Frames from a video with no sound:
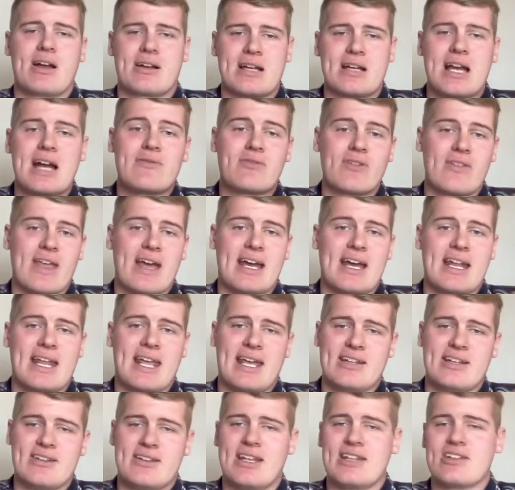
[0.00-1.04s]
cover that
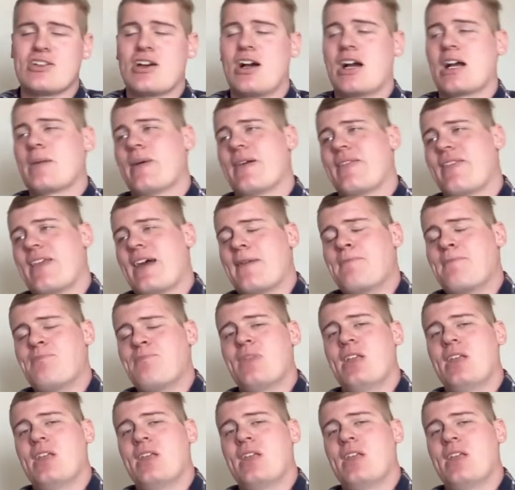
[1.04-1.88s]
and talk about that.